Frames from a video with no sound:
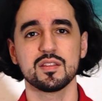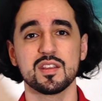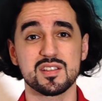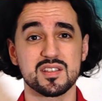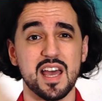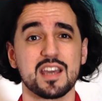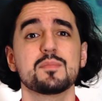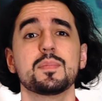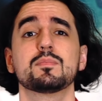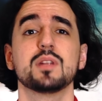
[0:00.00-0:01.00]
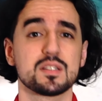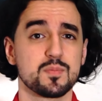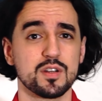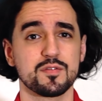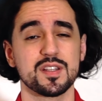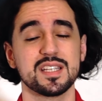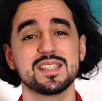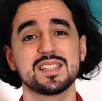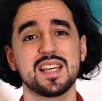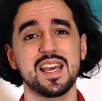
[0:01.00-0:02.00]
The second big plus point for
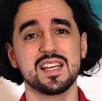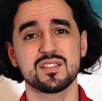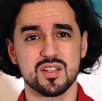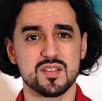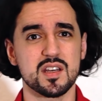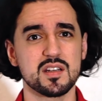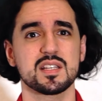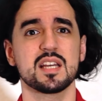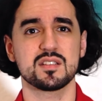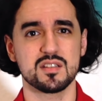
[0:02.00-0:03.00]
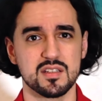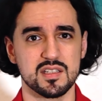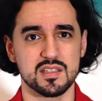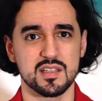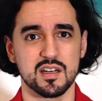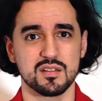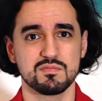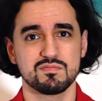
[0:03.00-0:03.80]
these is just their attention to detail.